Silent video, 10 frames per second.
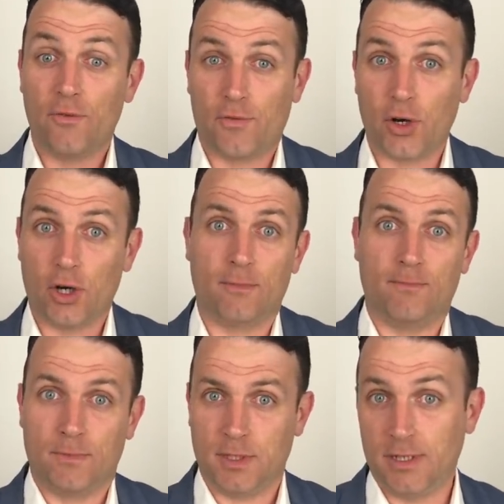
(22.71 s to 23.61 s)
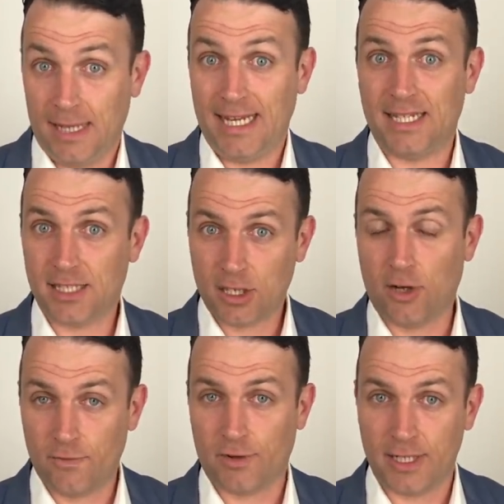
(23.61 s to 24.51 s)
from the latest
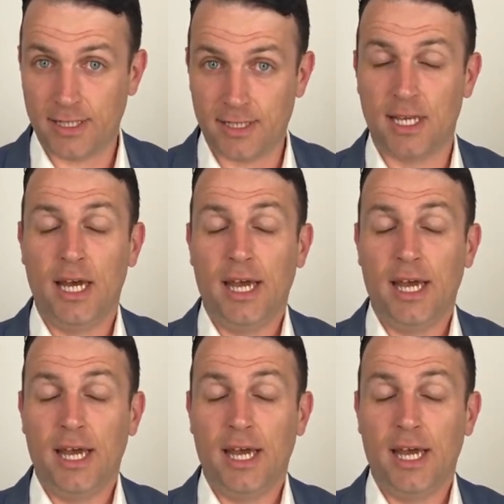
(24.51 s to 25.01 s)
conference.